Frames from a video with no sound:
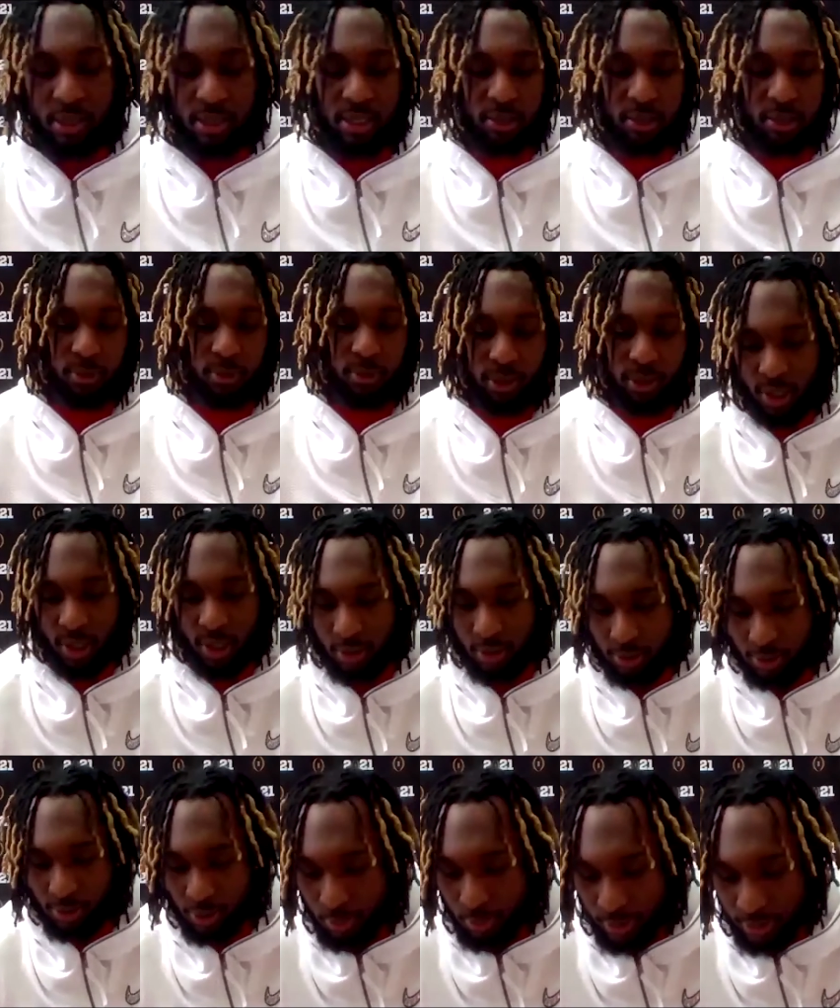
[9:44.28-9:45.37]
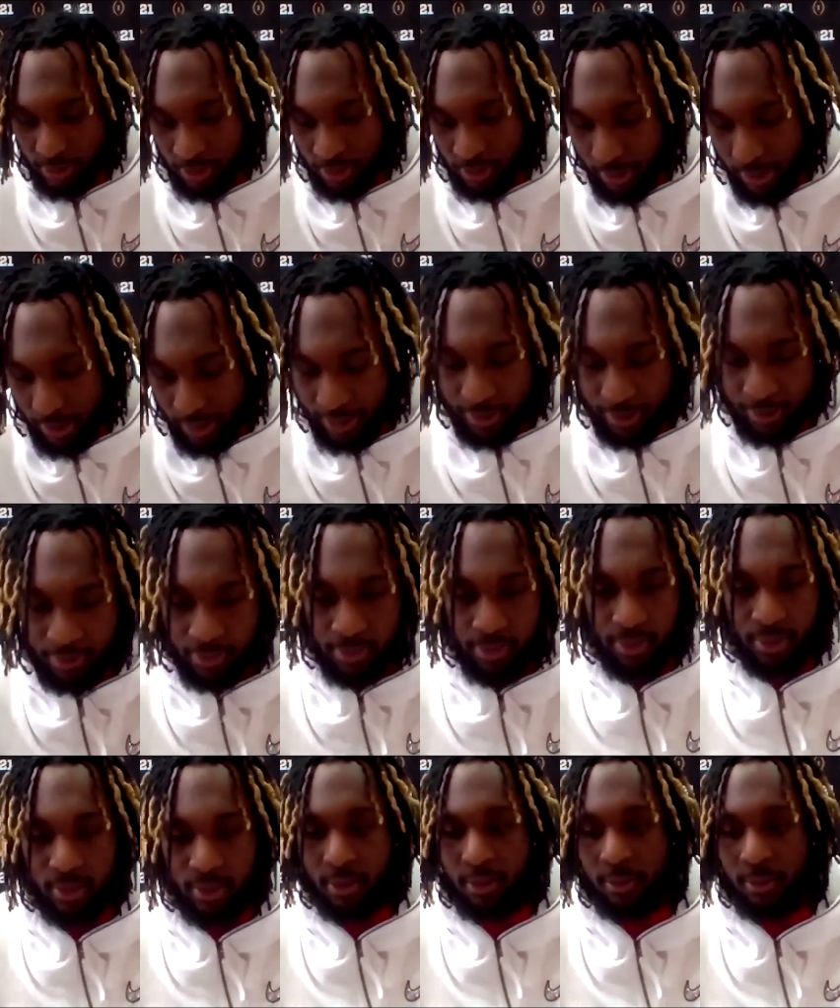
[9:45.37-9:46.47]
didn't really talk too much about it
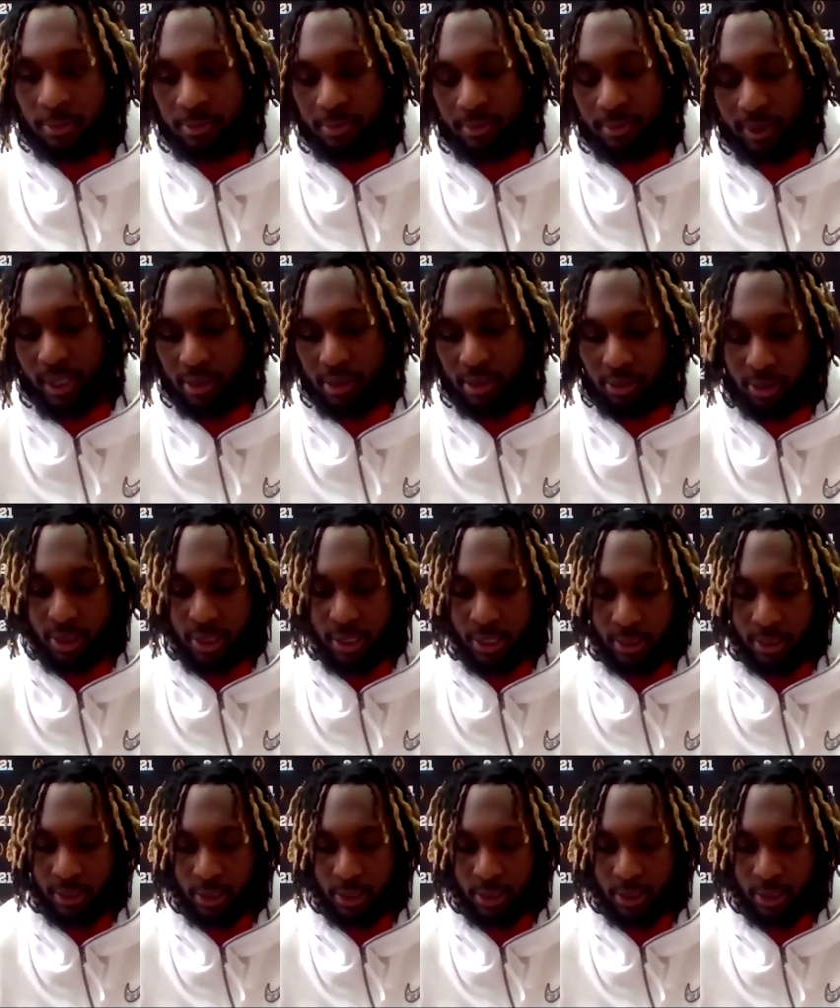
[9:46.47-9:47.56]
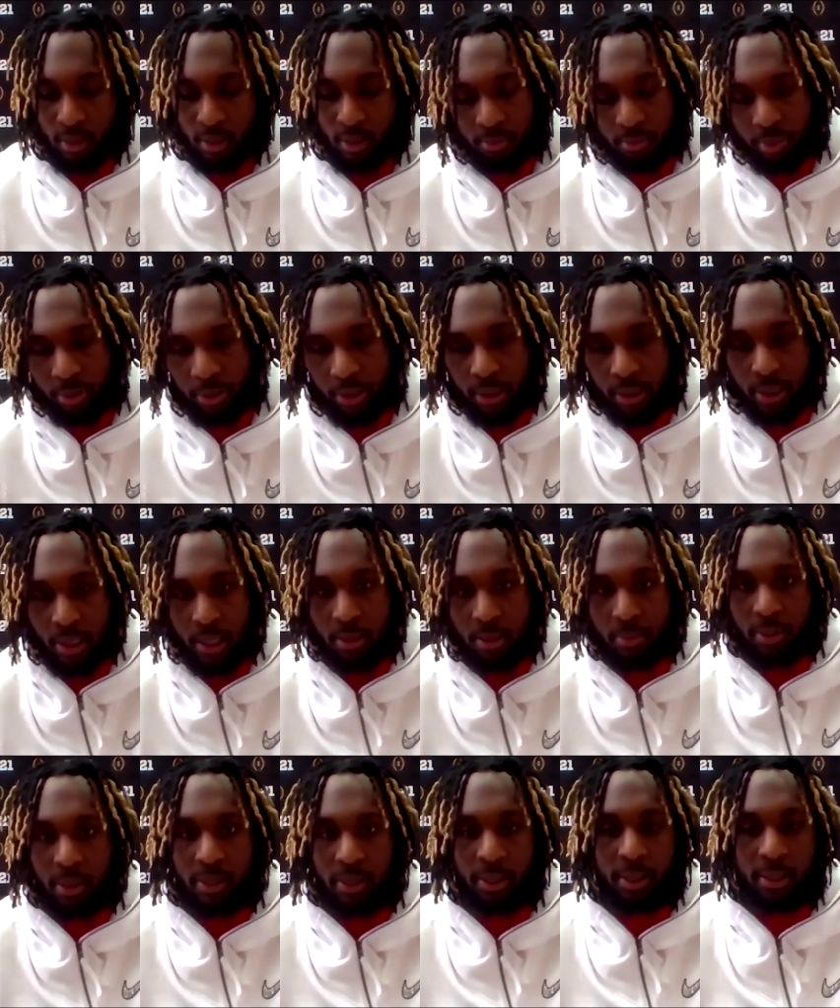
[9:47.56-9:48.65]
yesterday, but I
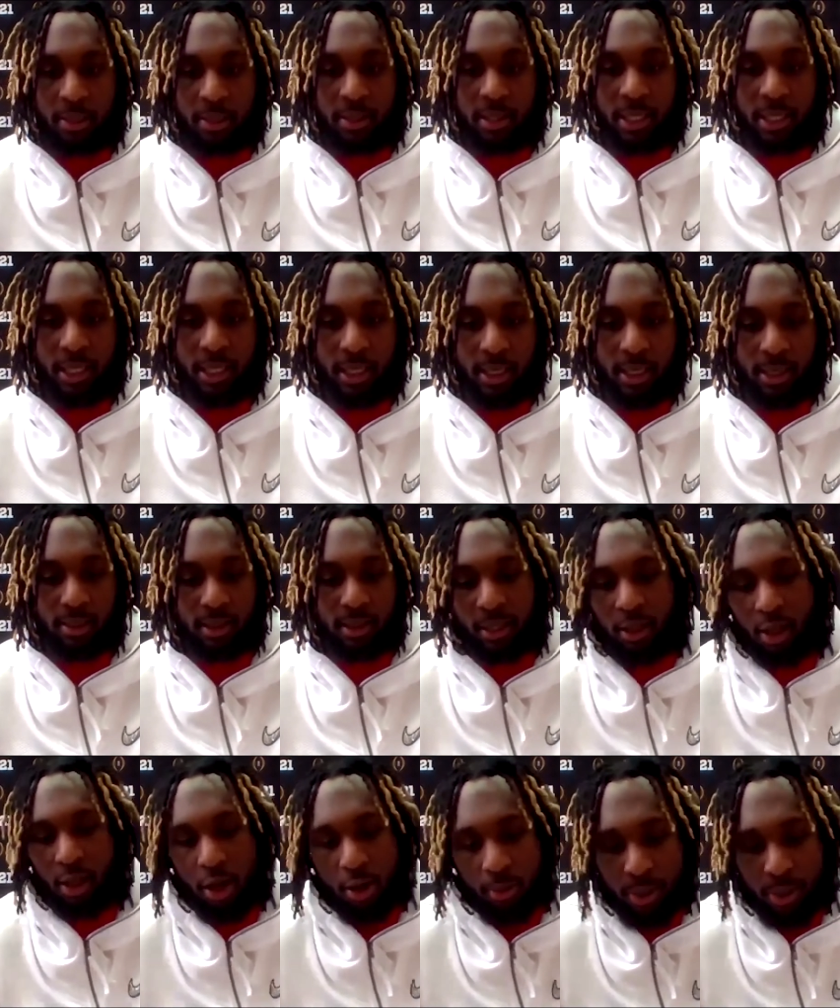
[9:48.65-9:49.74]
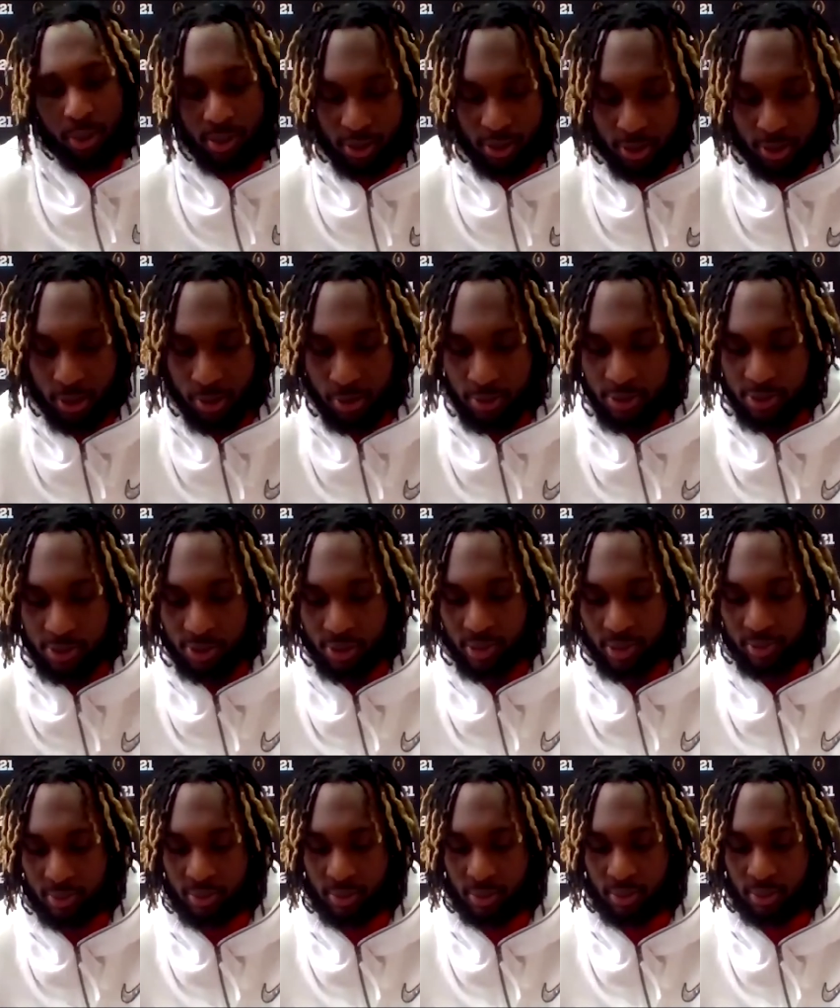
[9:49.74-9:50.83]
mean they always encourage
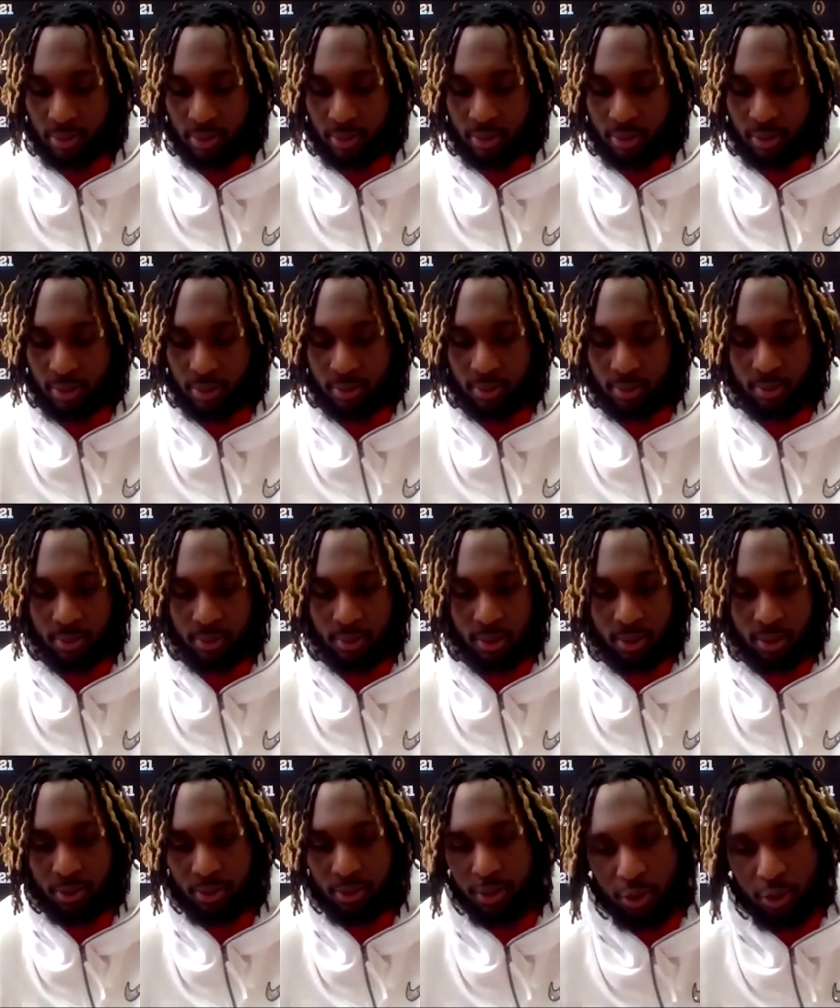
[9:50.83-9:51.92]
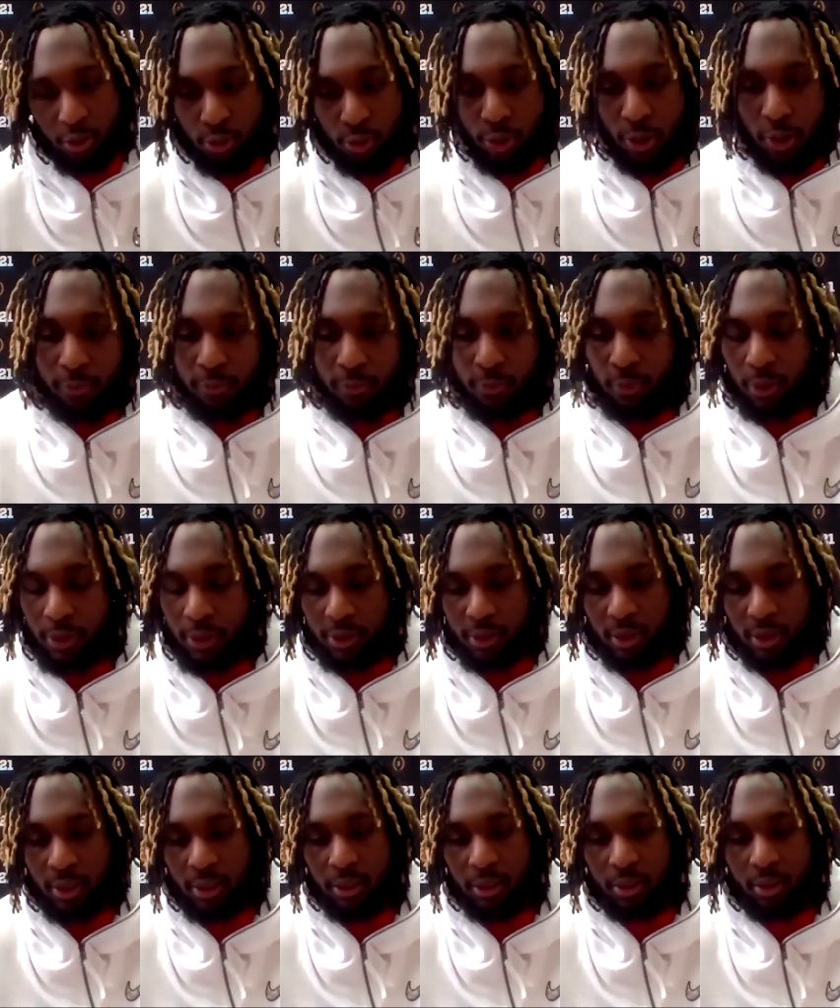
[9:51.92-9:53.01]
us to use our voice
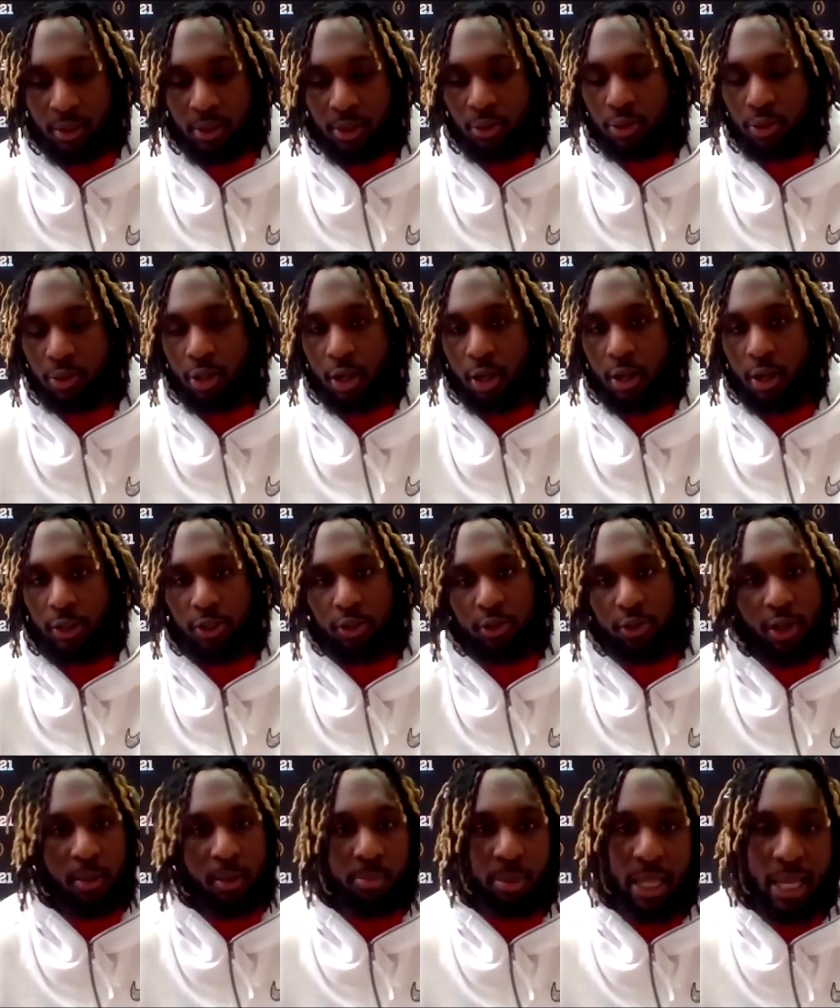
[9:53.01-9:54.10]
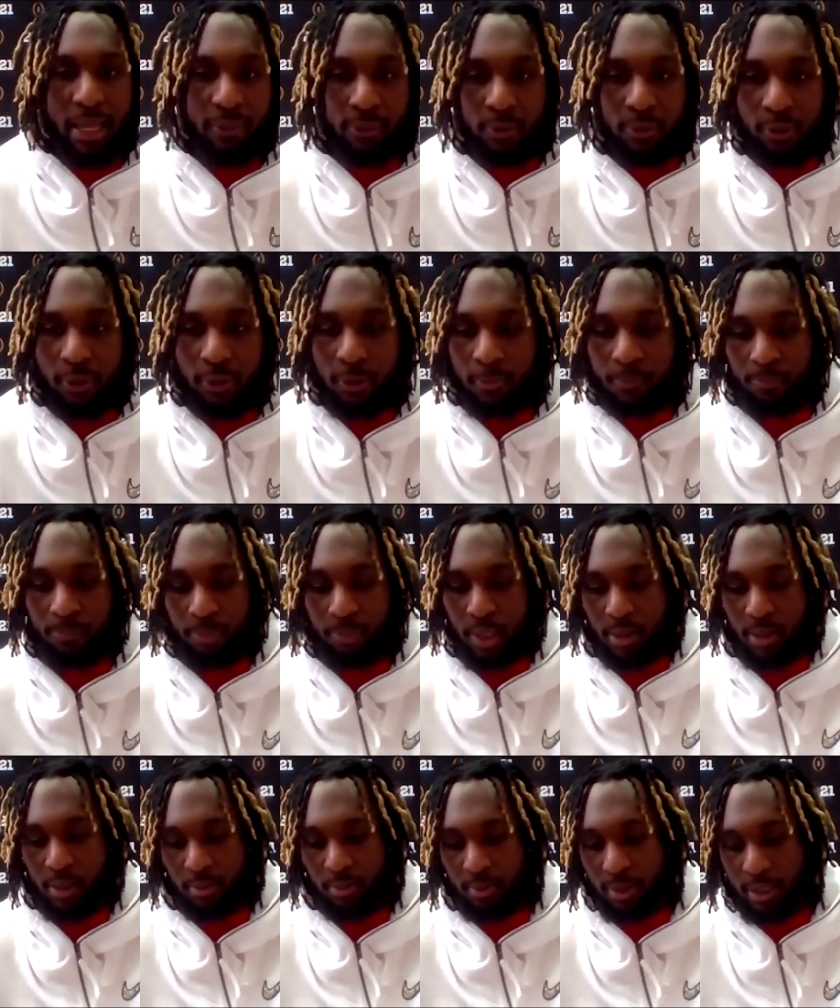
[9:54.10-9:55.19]
and use our platform,
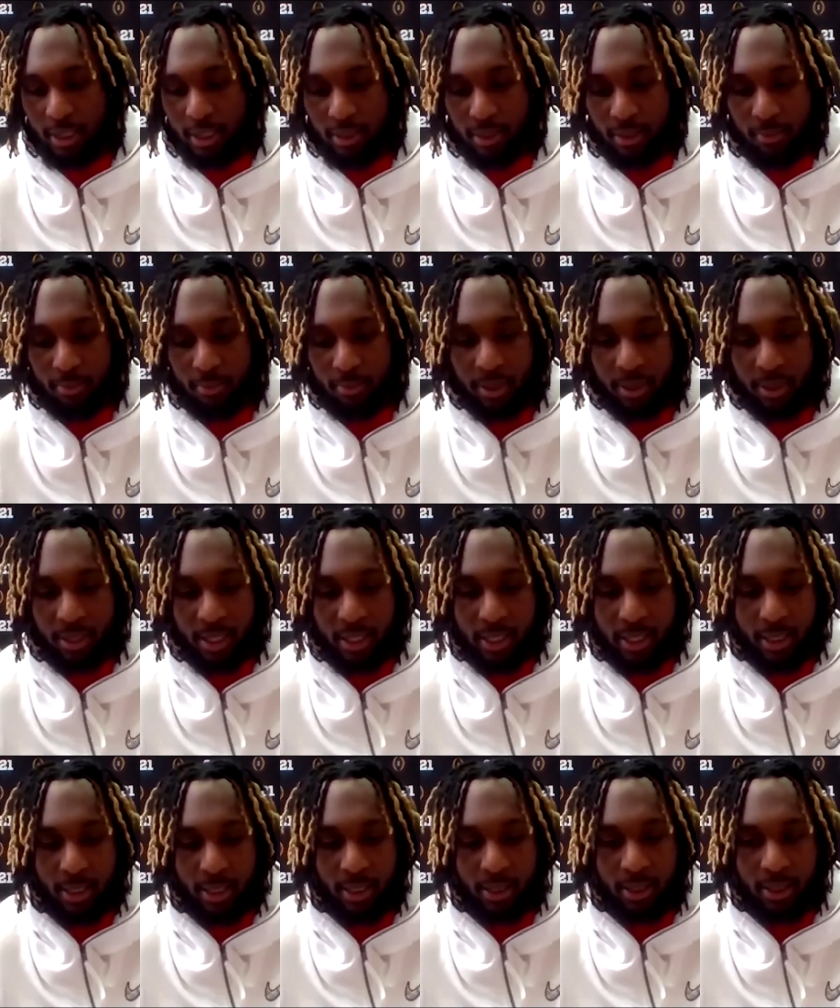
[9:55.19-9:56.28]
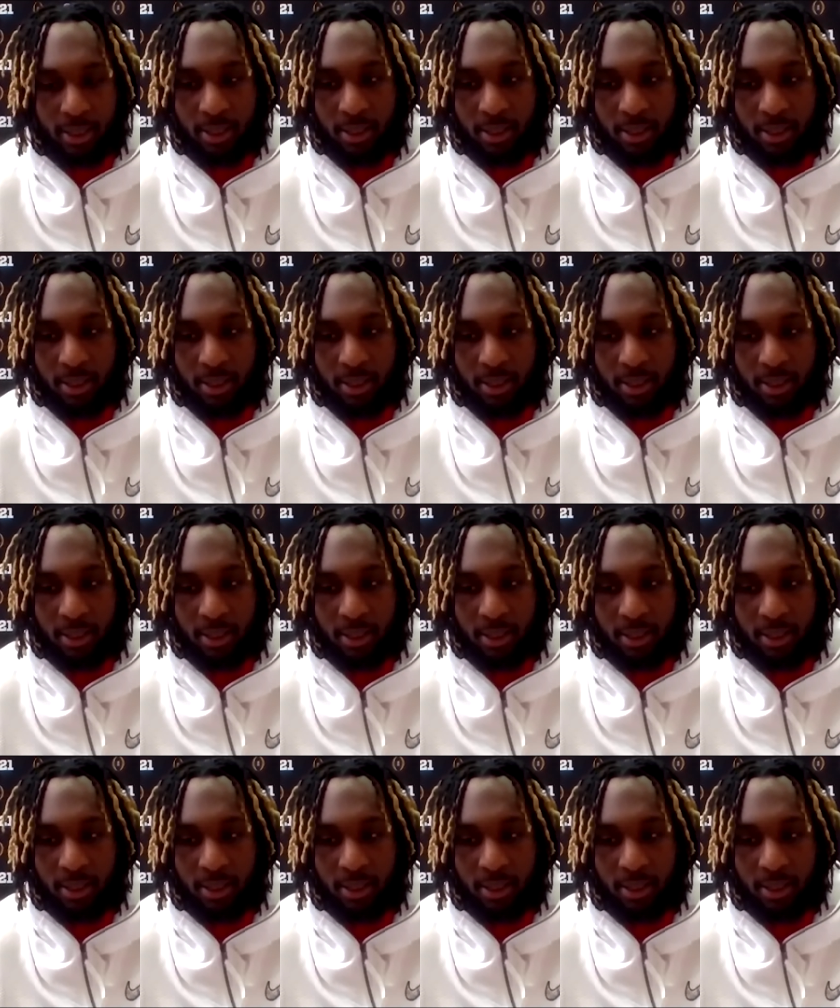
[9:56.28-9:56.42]
because I mean they